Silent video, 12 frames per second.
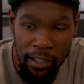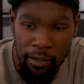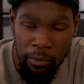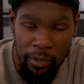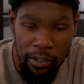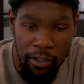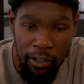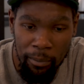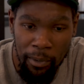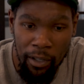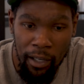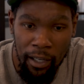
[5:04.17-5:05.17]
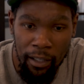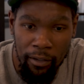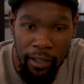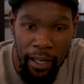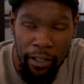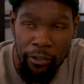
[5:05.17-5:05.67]
and we talk about
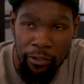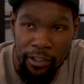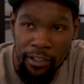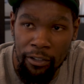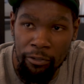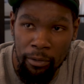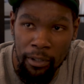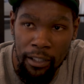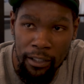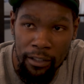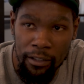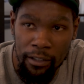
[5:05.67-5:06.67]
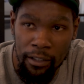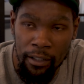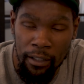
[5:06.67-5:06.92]
how accurate stuff is